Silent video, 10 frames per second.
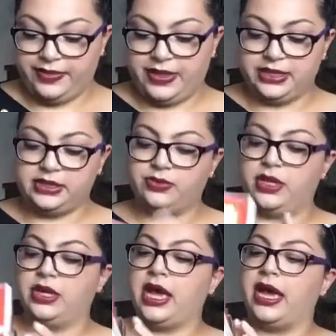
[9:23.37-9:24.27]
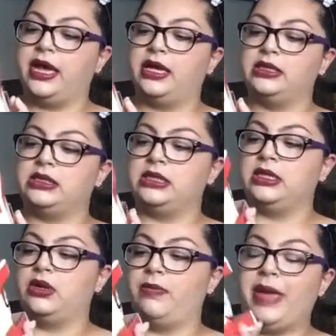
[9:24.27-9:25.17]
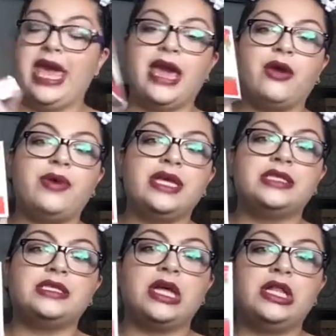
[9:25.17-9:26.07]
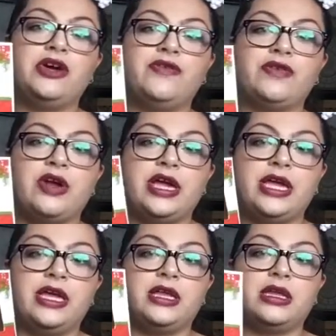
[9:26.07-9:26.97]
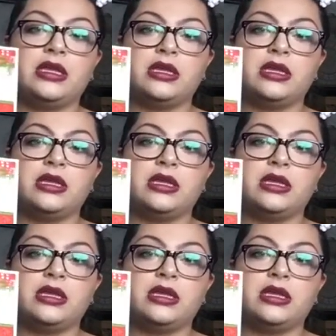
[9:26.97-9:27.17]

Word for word: This one has little penguins all over it.